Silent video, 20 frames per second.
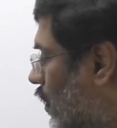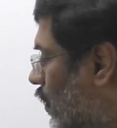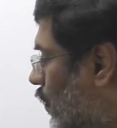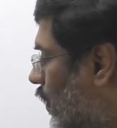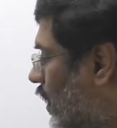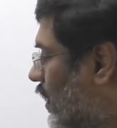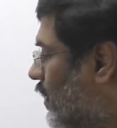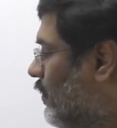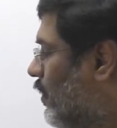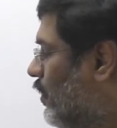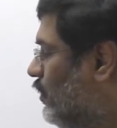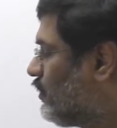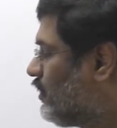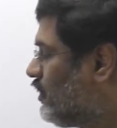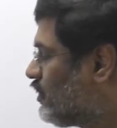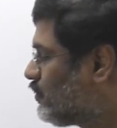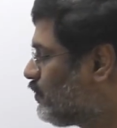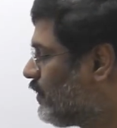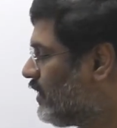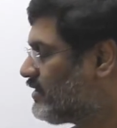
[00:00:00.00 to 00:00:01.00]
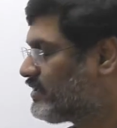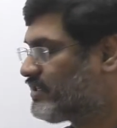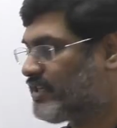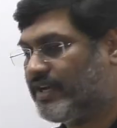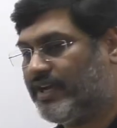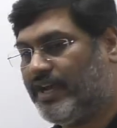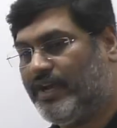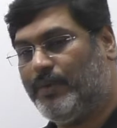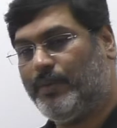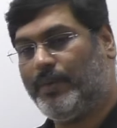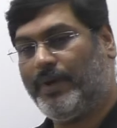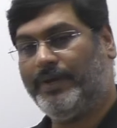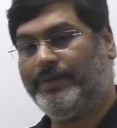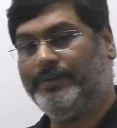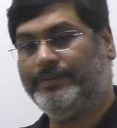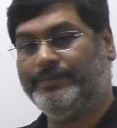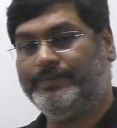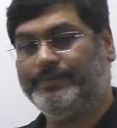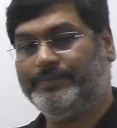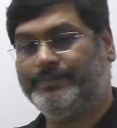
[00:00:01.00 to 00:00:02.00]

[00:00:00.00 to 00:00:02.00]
What about this one, second one?